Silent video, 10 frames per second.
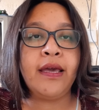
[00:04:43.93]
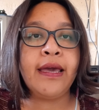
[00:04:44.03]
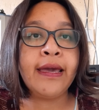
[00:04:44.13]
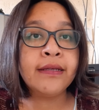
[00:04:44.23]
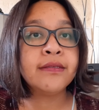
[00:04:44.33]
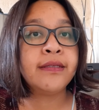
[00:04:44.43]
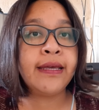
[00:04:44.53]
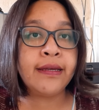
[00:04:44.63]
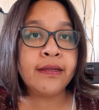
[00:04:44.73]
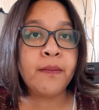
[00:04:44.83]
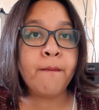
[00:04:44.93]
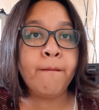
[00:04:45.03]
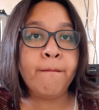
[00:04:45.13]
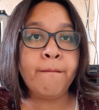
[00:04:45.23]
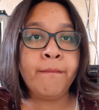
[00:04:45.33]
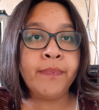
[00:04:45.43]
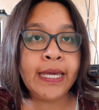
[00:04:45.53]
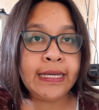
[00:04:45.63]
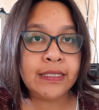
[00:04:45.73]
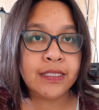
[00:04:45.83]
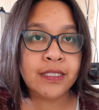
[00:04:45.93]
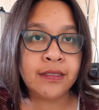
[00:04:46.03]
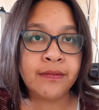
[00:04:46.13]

and then paint